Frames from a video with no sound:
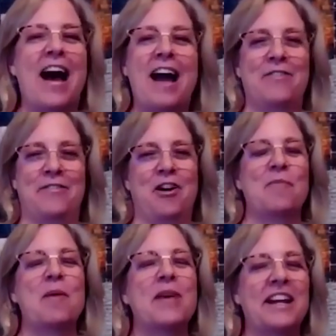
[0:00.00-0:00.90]
five of
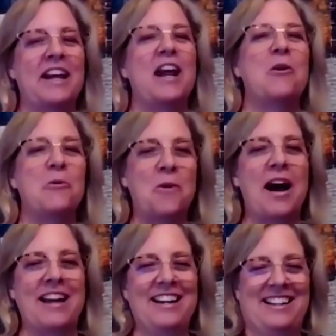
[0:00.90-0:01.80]
them. I'm going to cut out
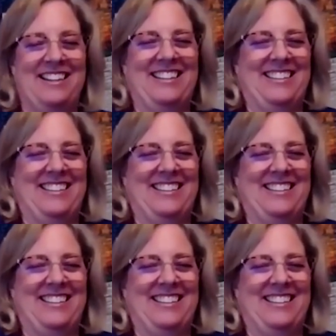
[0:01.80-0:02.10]
one.